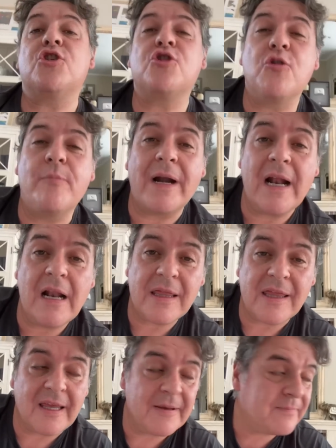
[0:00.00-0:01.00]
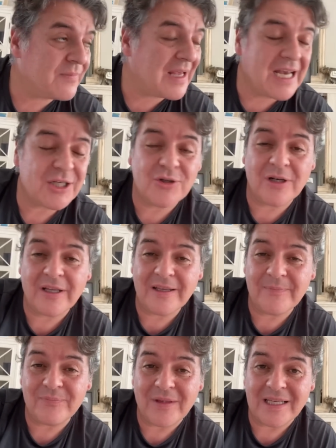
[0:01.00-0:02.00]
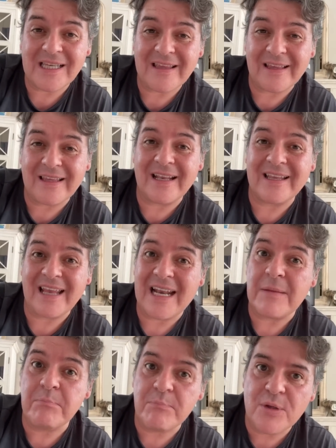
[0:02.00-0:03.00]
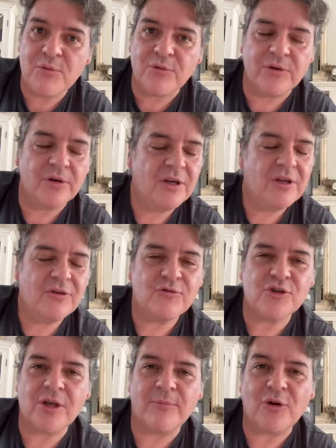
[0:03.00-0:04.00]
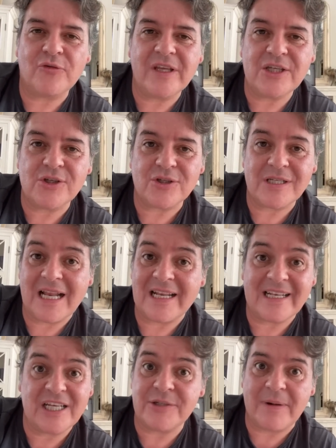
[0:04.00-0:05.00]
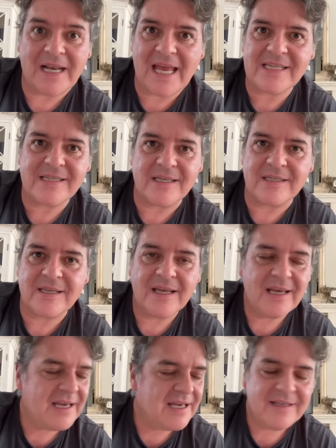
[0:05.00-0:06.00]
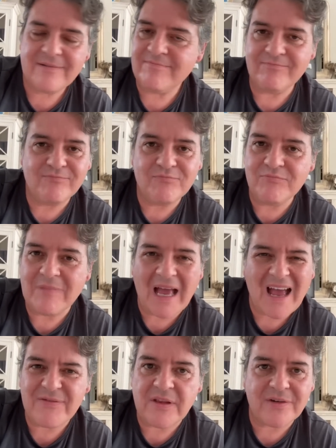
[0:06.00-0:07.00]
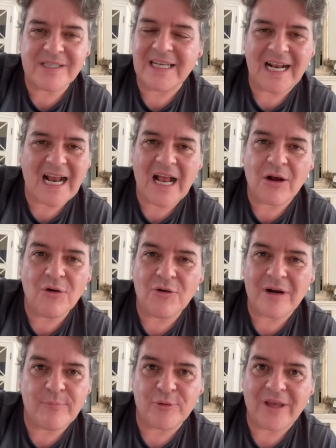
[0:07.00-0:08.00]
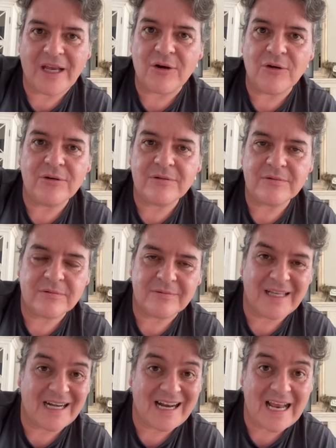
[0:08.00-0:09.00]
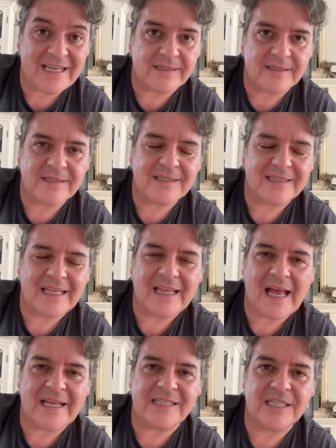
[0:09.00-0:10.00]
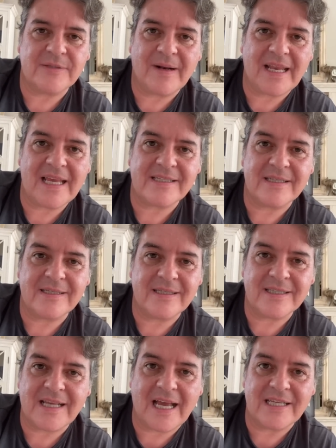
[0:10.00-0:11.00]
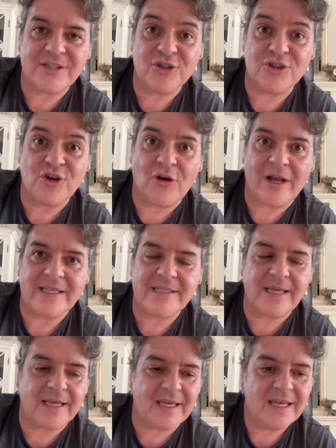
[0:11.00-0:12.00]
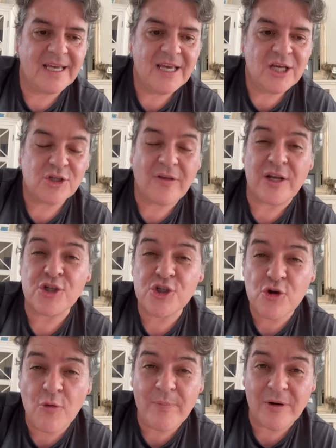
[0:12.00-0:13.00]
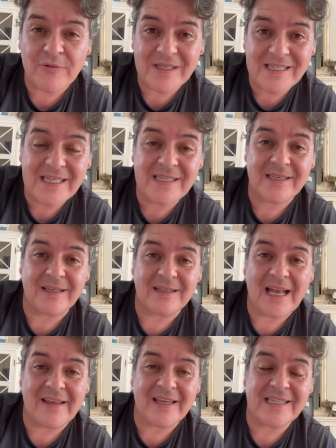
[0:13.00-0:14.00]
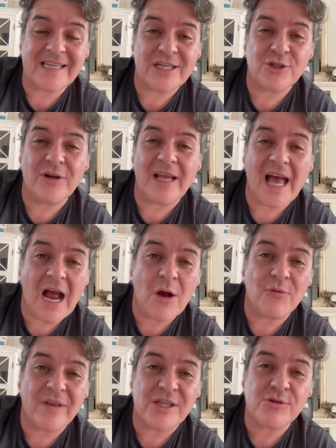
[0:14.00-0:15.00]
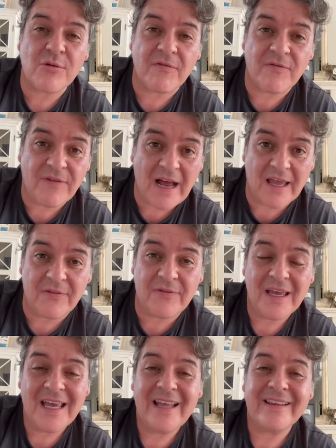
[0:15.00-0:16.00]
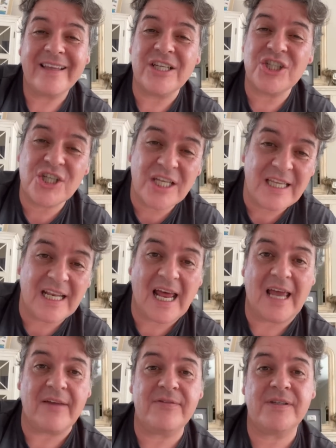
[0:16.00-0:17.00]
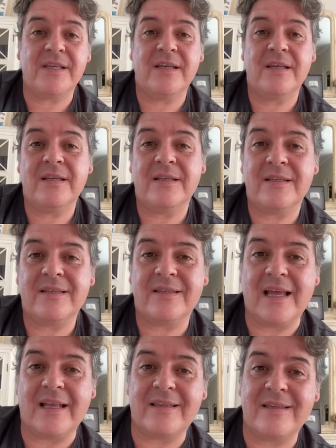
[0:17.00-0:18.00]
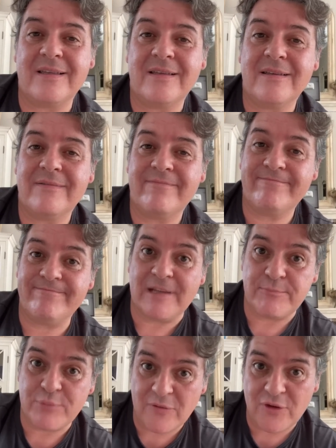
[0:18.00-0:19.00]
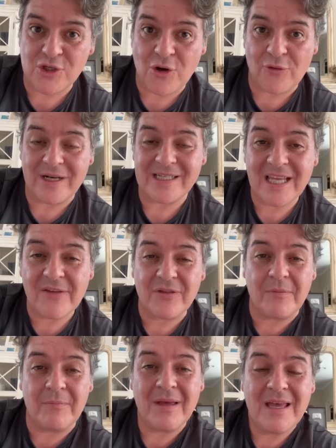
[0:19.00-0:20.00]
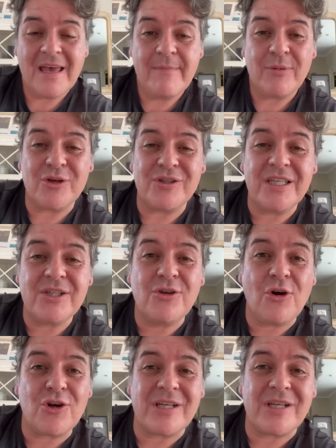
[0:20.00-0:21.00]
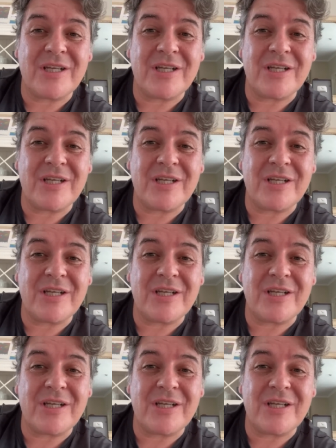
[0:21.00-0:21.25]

super healthy. Actually, they say that they are immune to some conditions like leishmaniasis. I've never seen a galgo or a podenco, their cousins, that has leishmaniasis. These guys just don't get sick. So they're super resistant. And that's actually how they survive the shitty lives that their previous owners give them. Because these dogs are